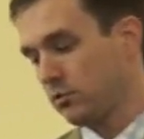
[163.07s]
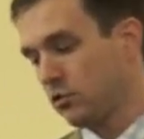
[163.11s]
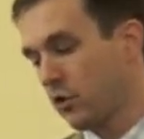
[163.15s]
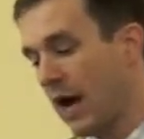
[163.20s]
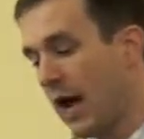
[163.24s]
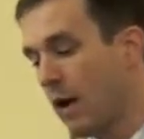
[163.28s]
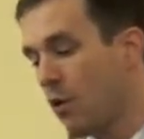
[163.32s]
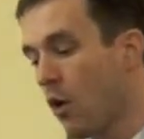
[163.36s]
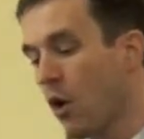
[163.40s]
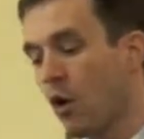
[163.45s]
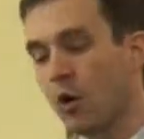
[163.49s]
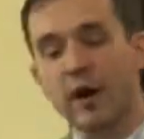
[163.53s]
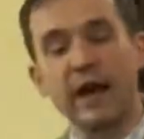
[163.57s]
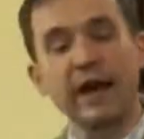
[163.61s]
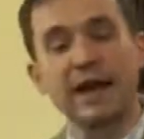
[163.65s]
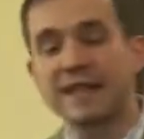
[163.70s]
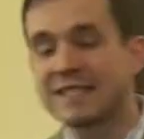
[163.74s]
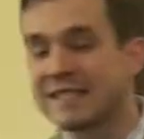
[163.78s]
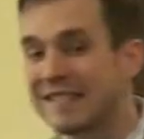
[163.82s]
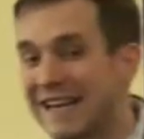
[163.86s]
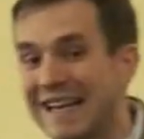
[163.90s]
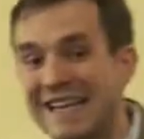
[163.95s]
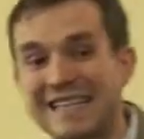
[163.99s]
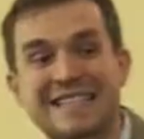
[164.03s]
Right? Well, he
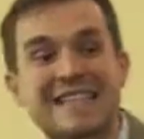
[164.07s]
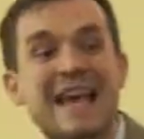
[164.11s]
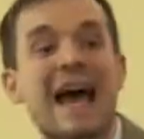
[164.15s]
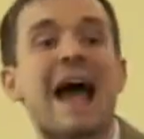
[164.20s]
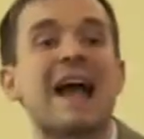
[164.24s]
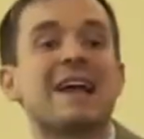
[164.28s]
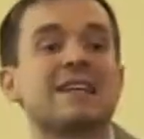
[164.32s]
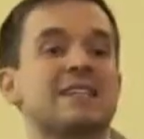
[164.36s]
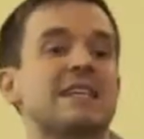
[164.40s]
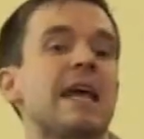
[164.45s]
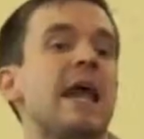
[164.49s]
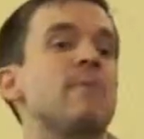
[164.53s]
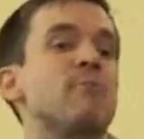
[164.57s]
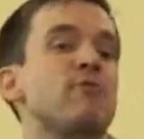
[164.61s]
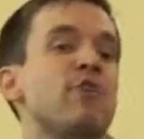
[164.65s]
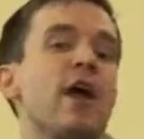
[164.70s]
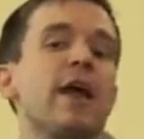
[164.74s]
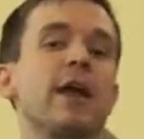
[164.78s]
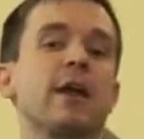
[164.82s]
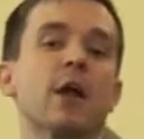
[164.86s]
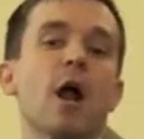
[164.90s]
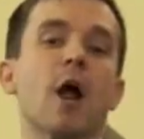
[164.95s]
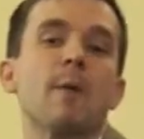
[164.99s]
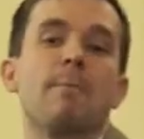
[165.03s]
does the exact same
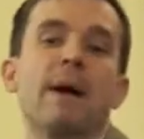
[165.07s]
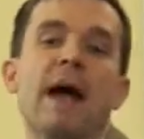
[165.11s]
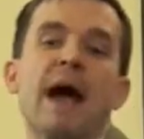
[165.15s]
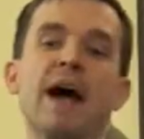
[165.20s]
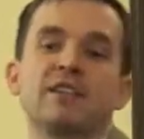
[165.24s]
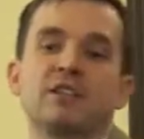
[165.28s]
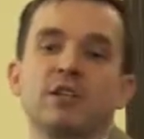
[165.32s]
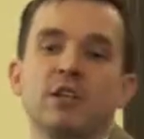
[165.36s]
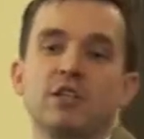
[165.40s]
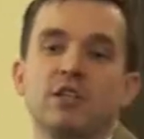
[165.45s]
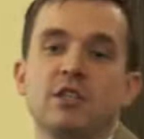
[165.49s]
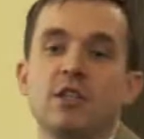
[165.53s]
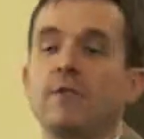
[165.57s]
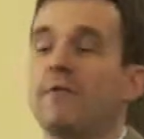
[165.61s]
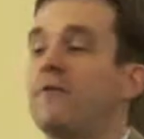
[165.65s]
thing in our passage.